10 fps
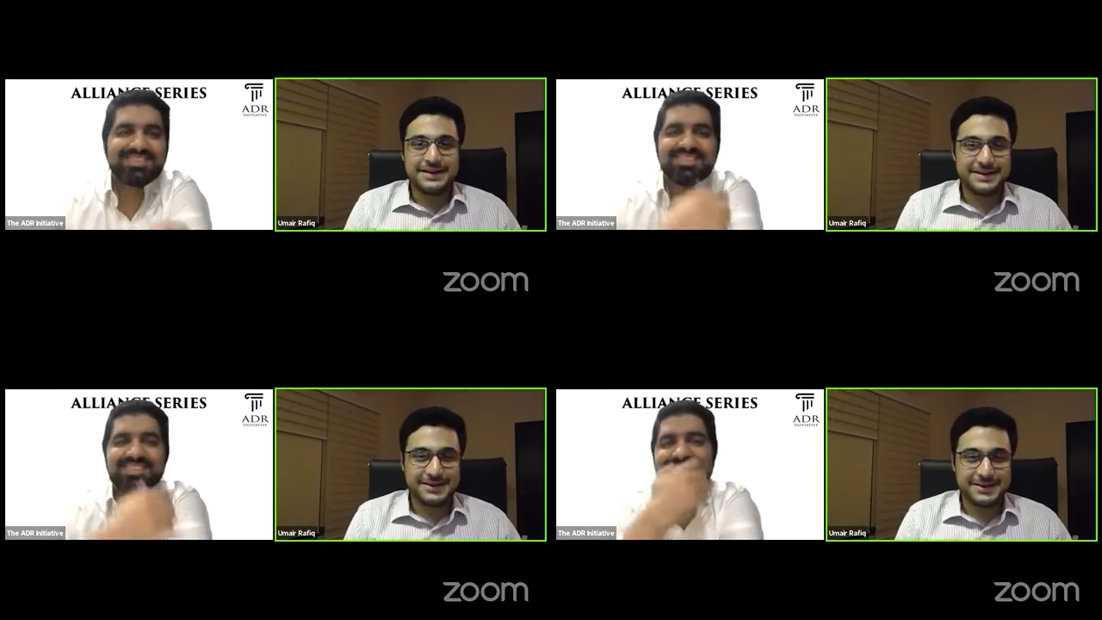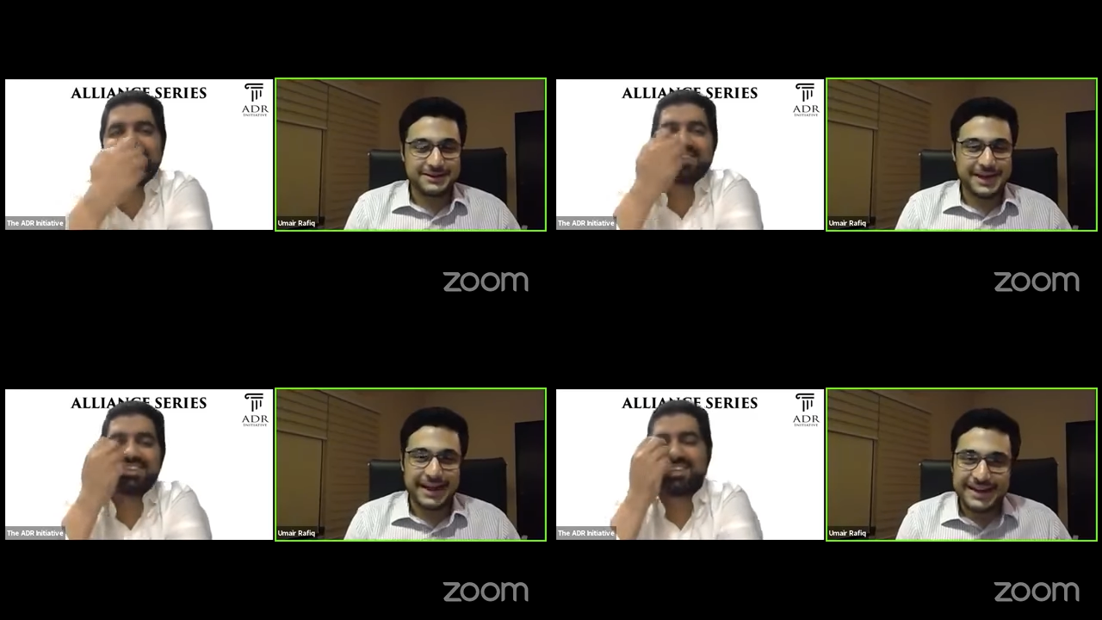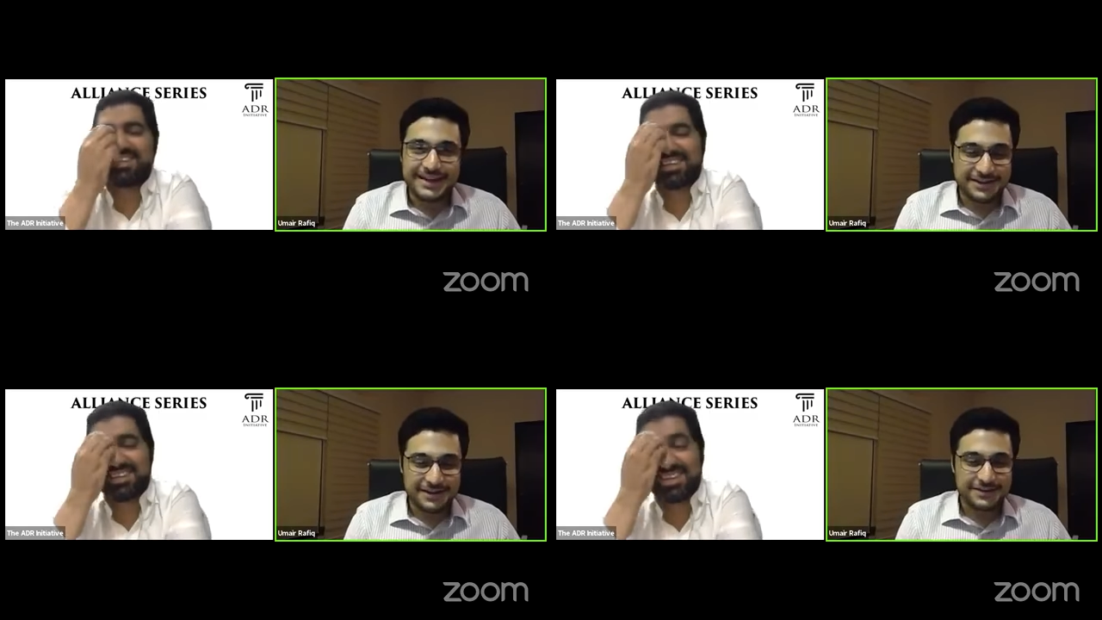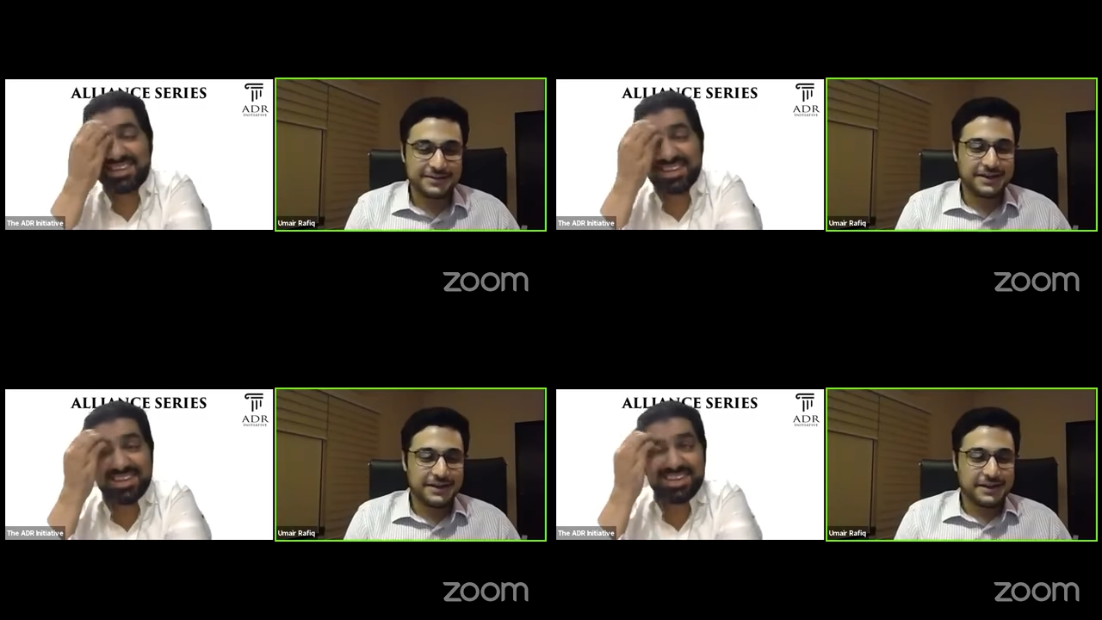Speaker 1: uh, highlighting
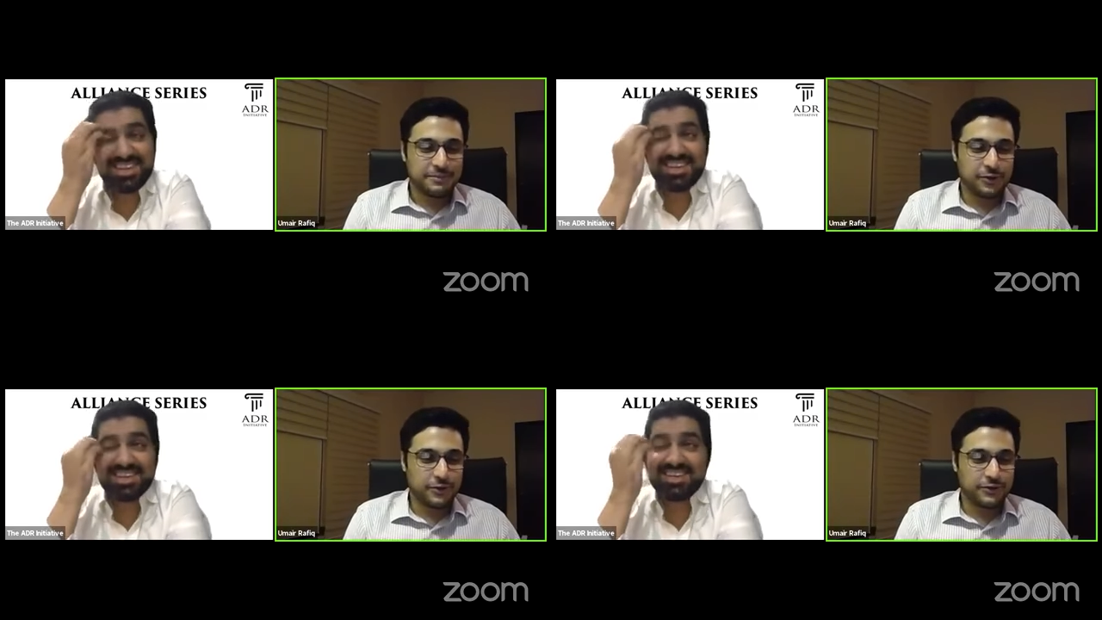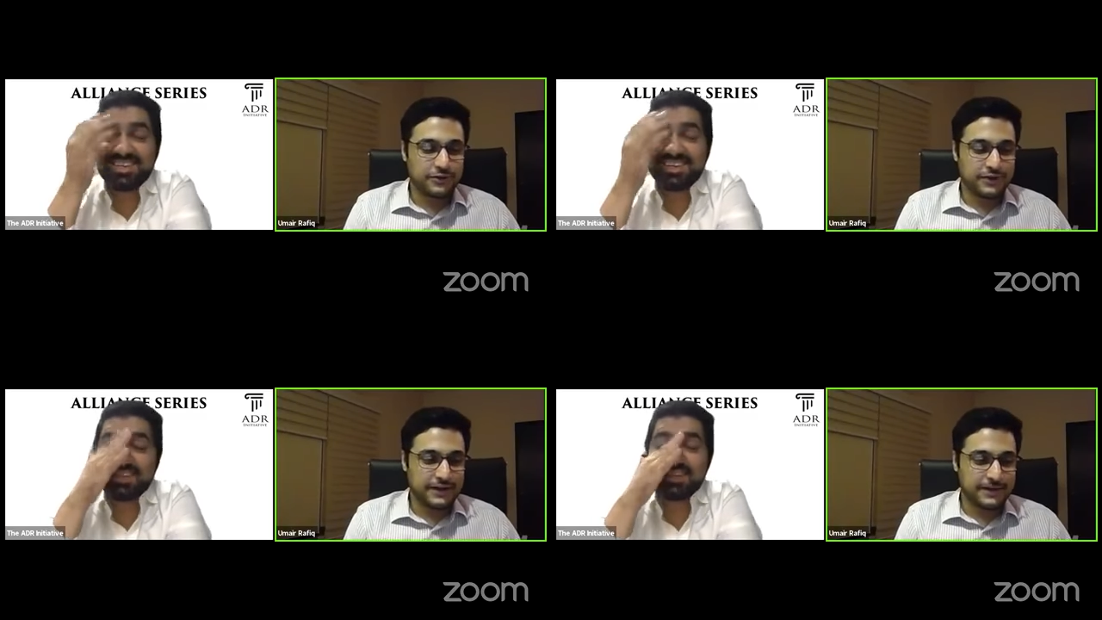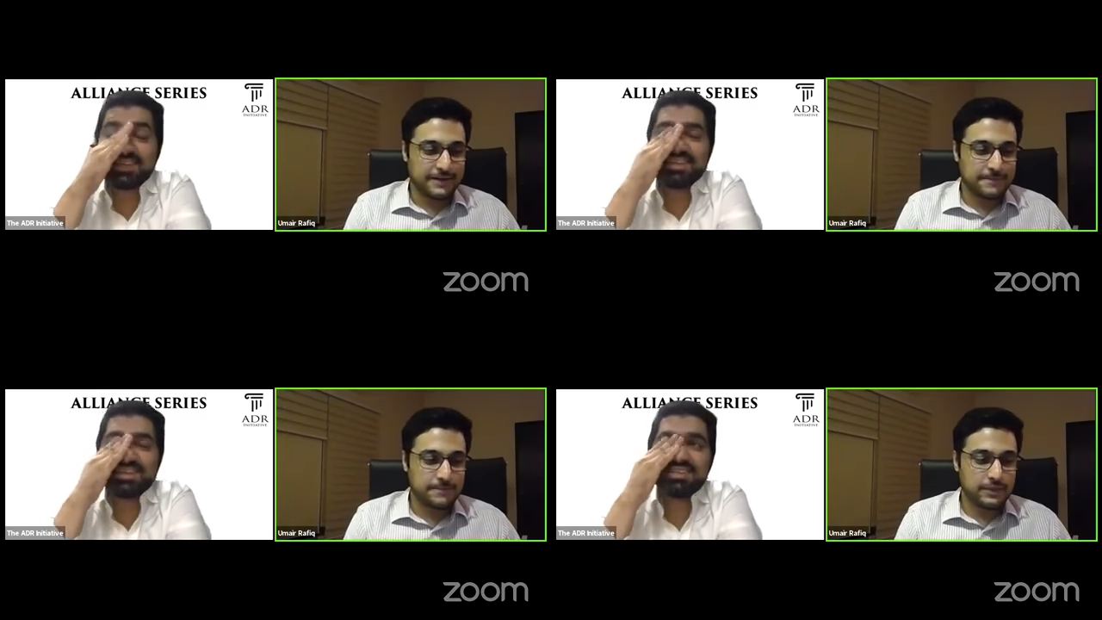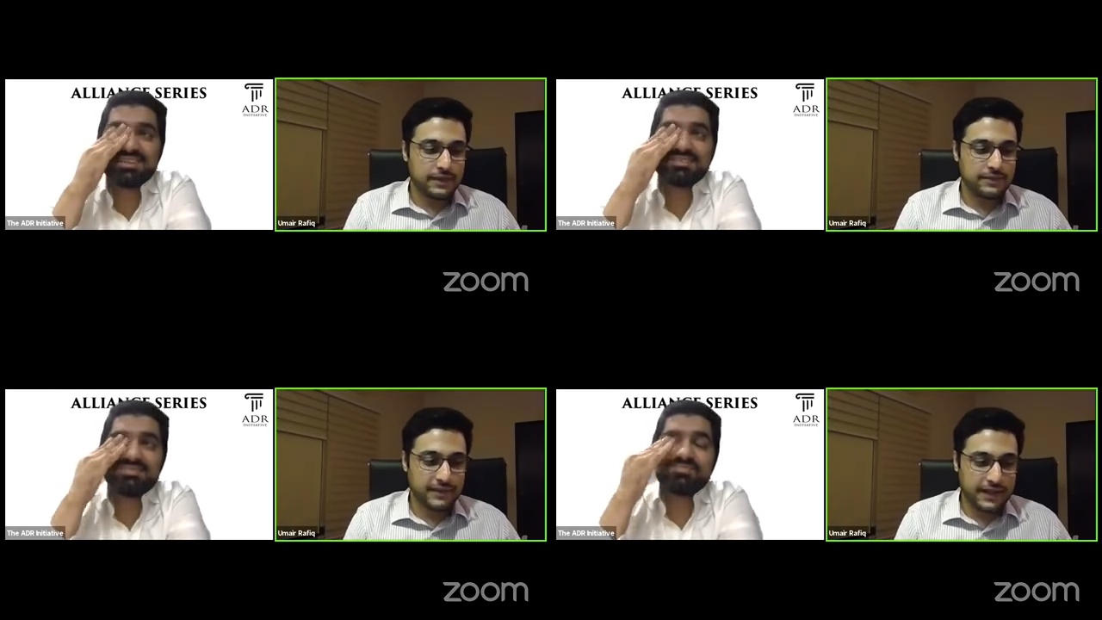it, because um,
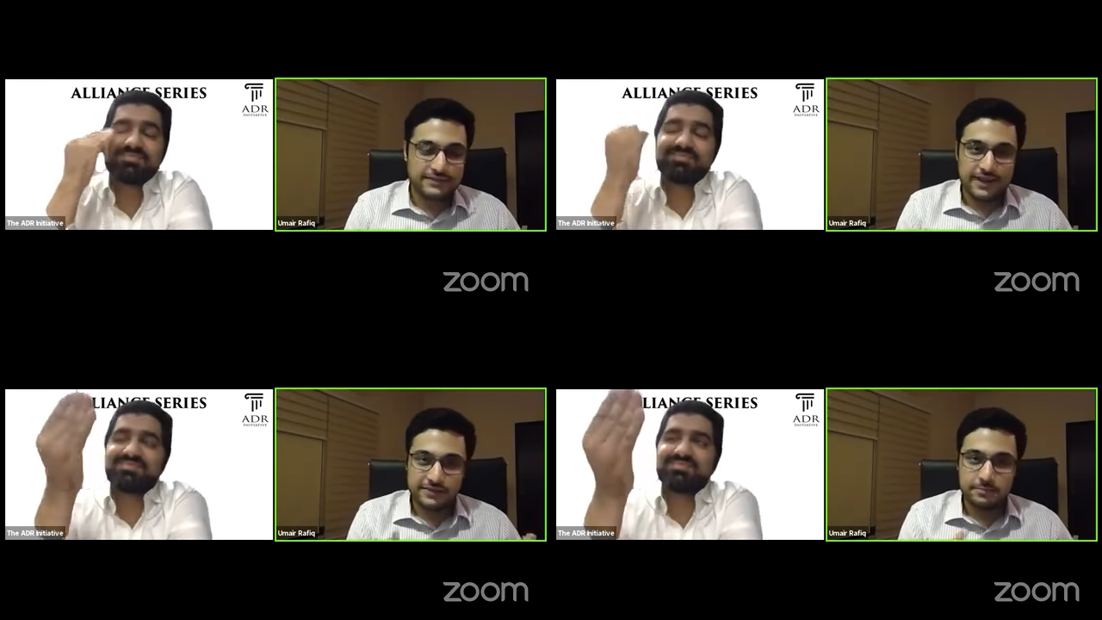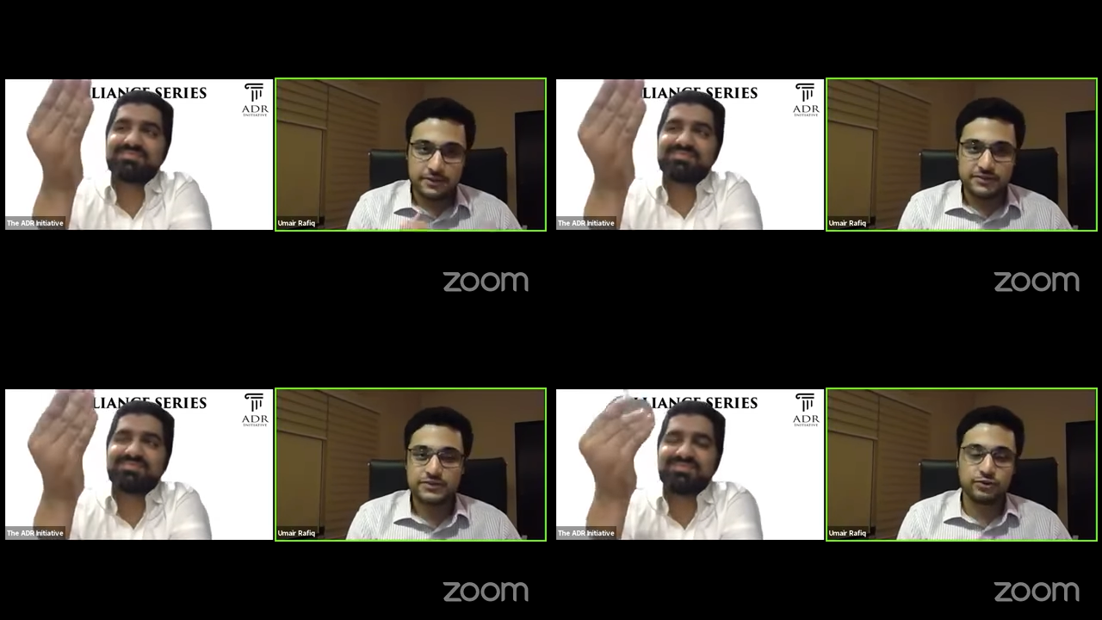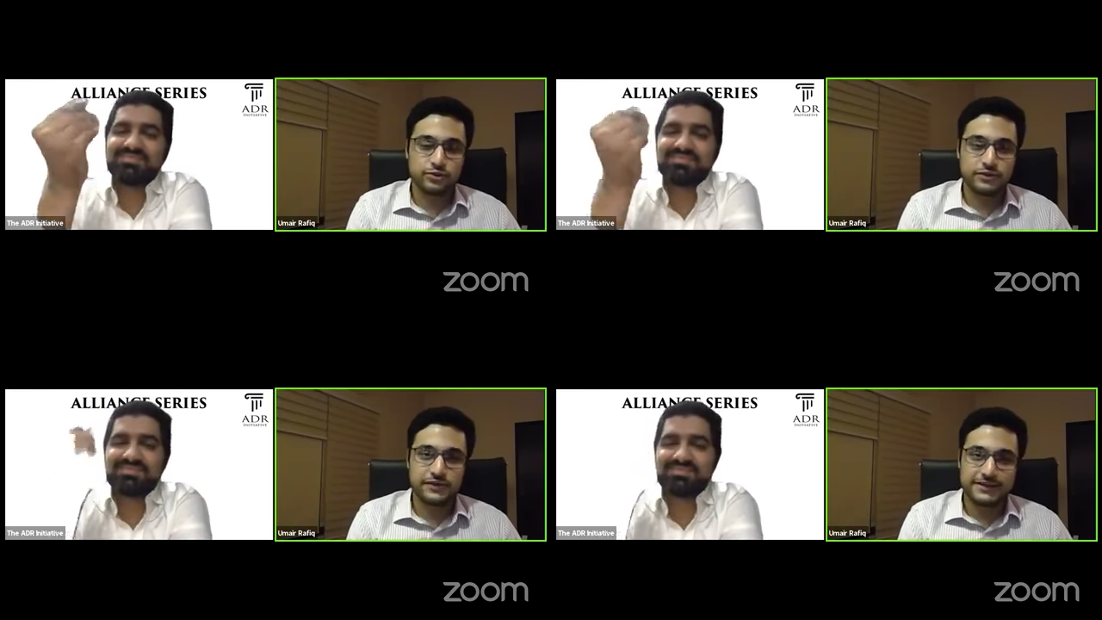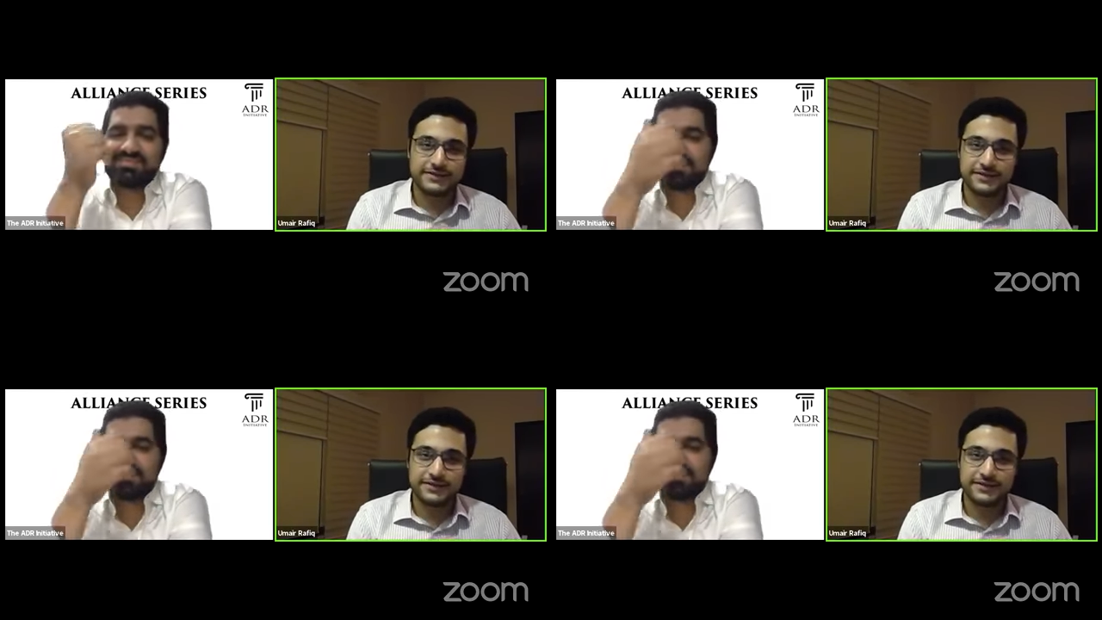that's, as a business owner, that's